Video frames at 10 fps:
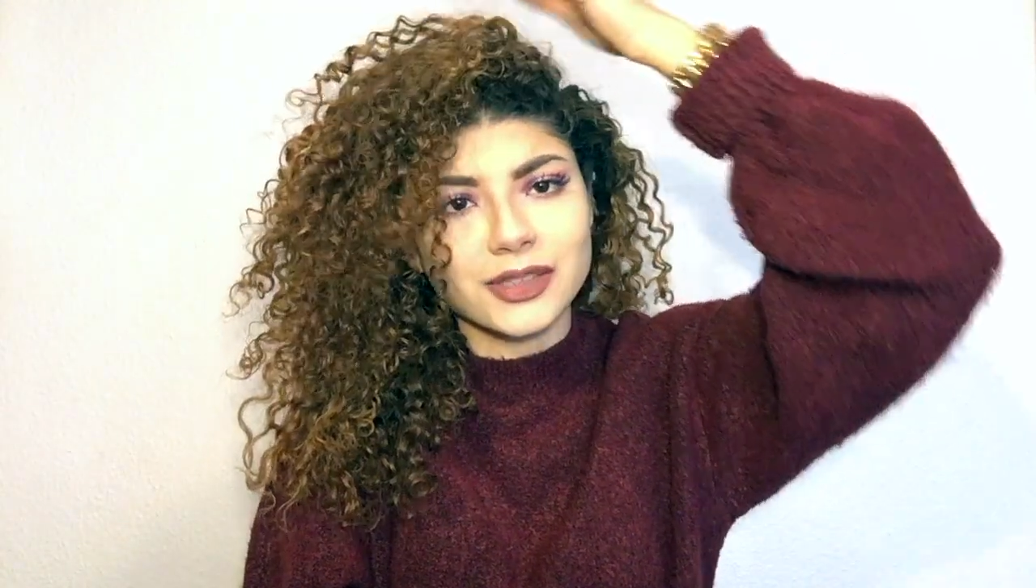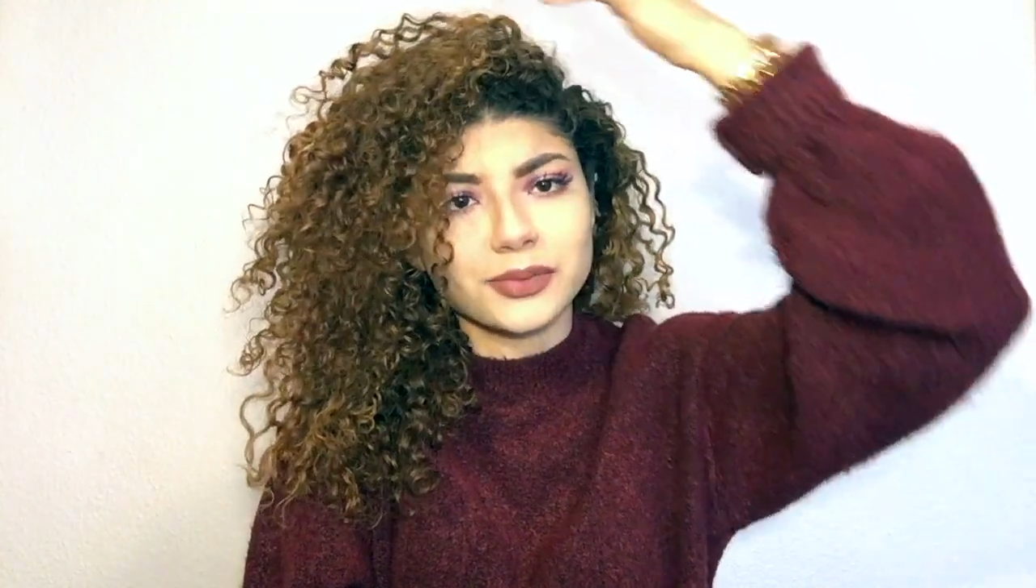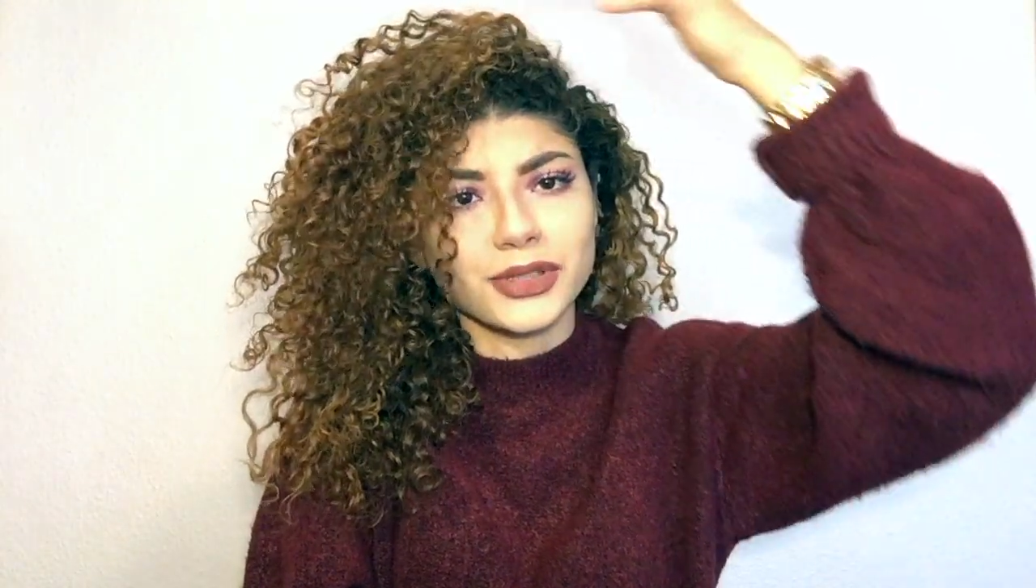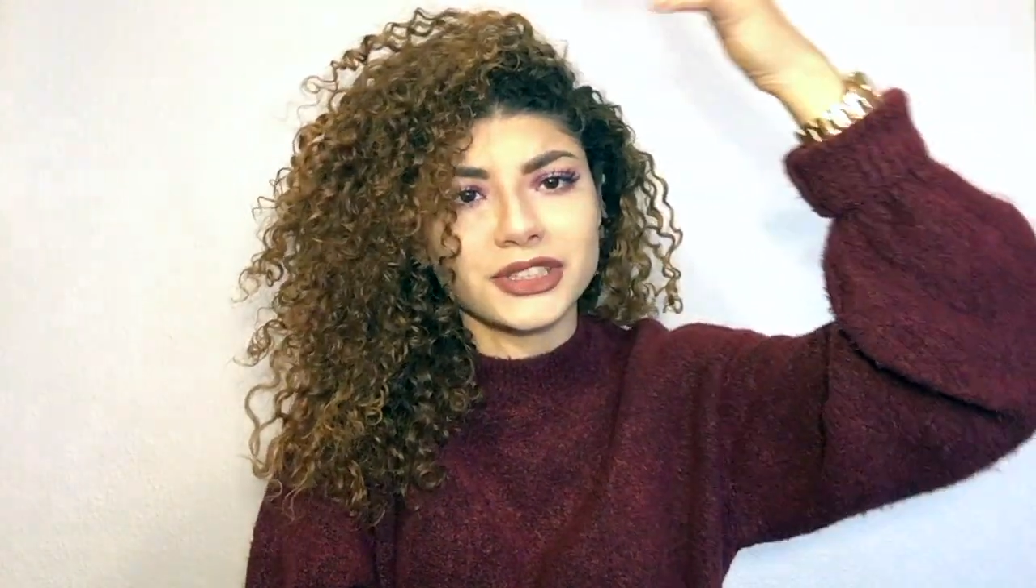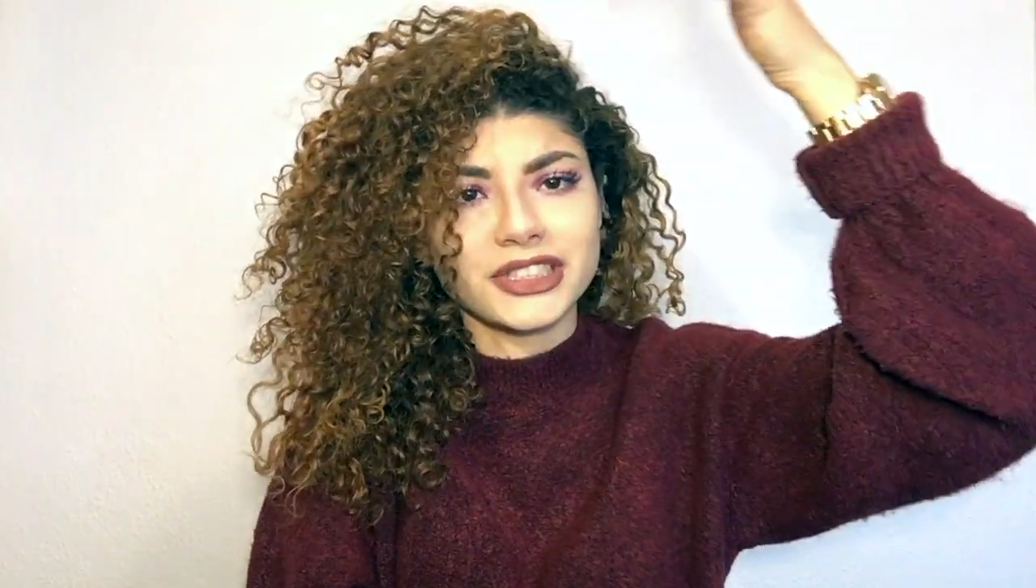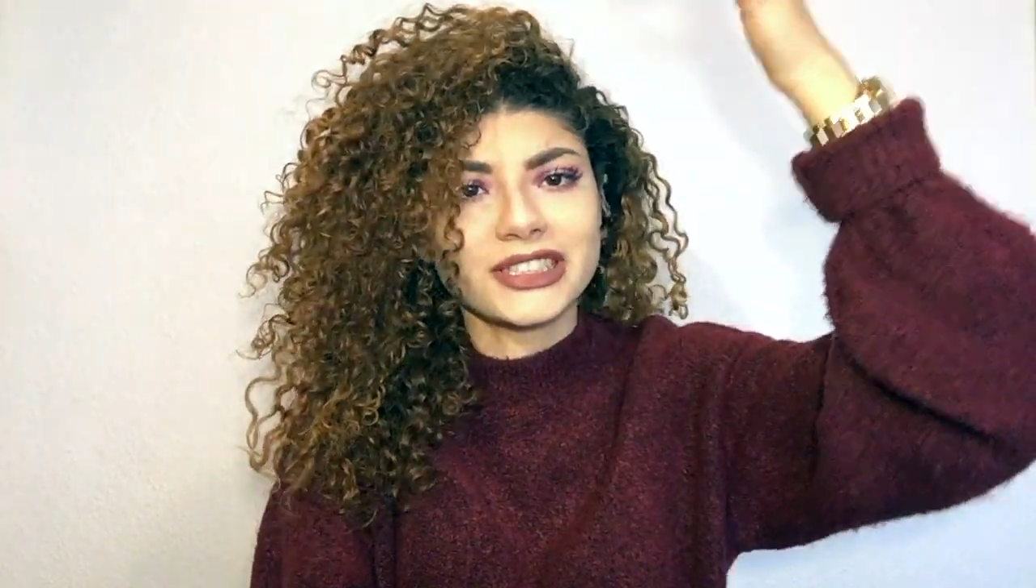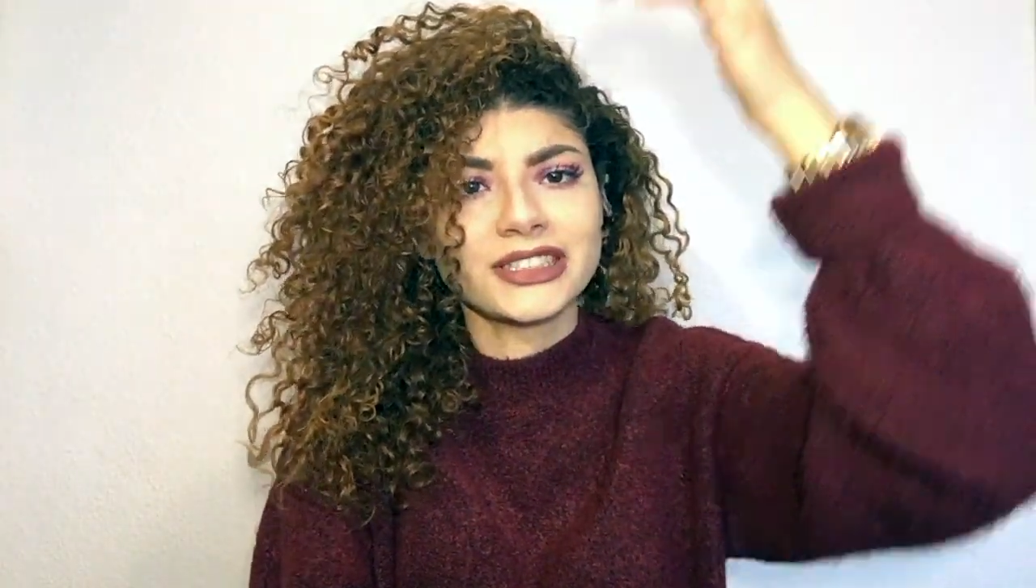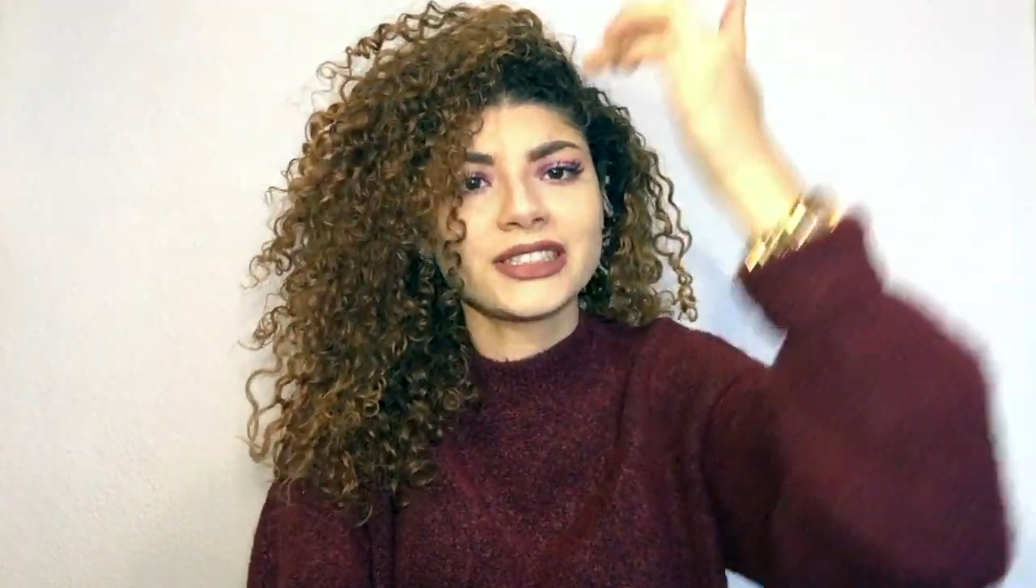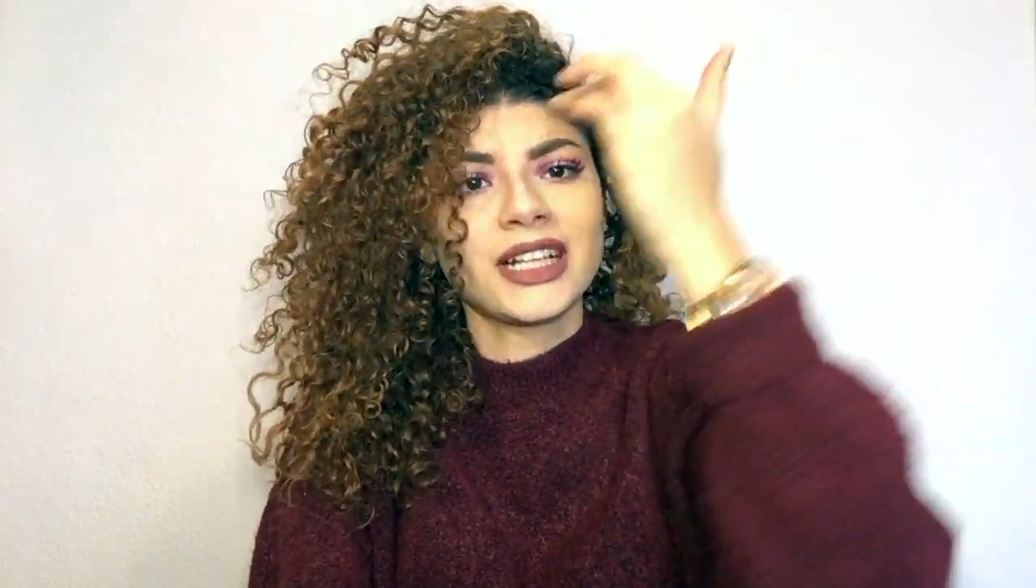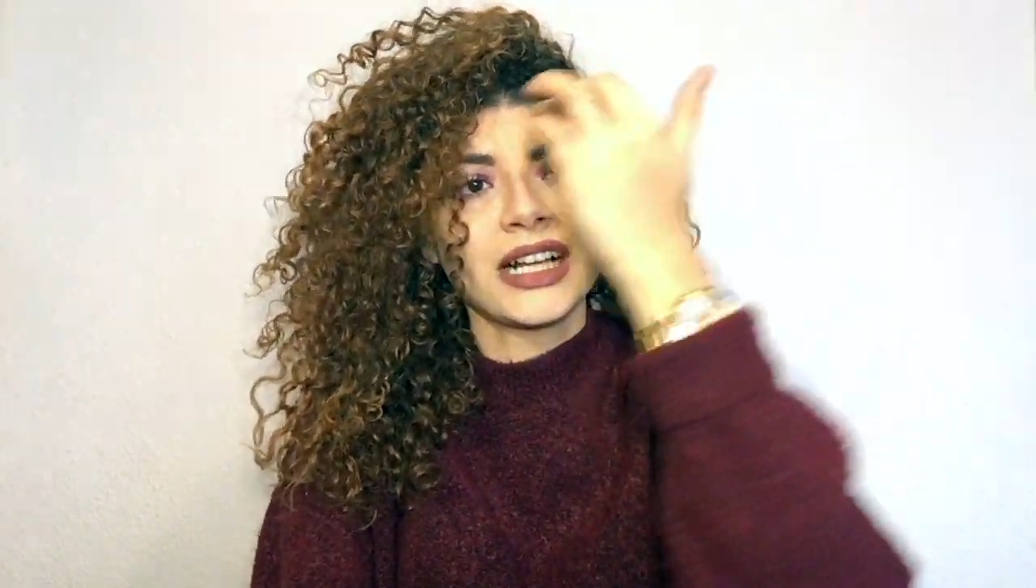in
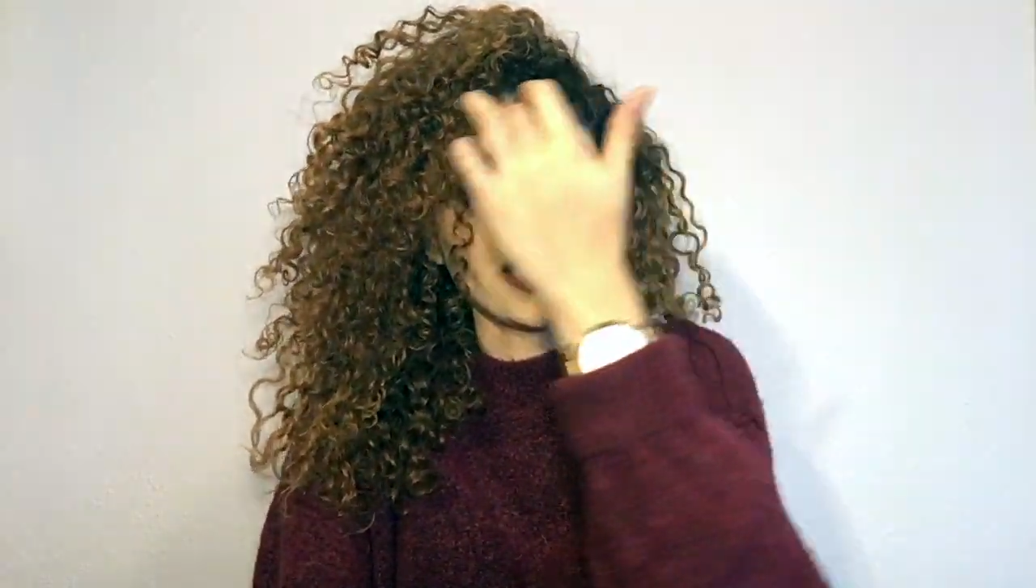person